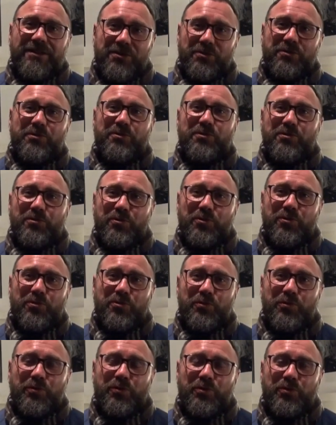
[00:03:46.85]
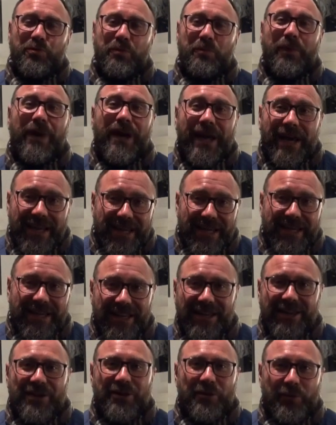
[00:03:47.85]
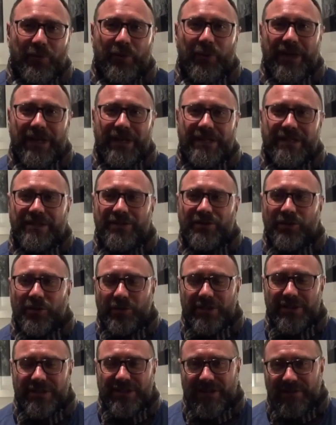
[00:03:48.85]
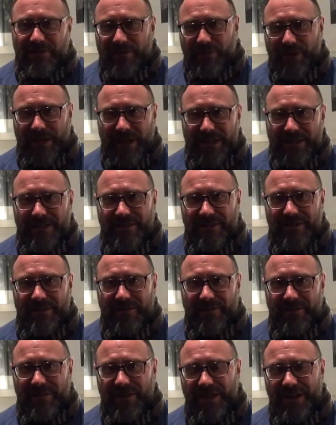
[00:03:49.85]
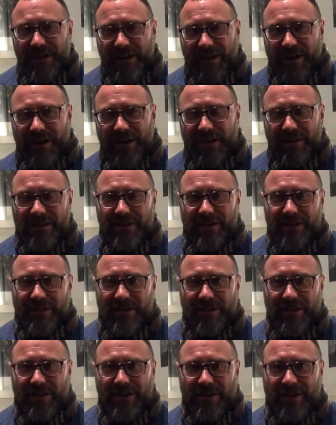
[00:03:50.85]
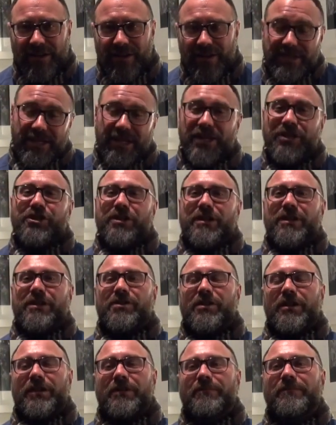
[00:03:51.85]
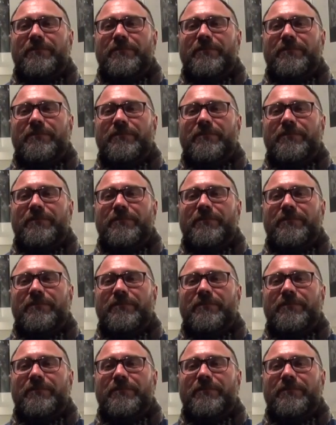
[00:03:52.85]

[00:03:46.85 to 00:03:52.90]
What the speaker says: to play with those different vineyard selection, actually.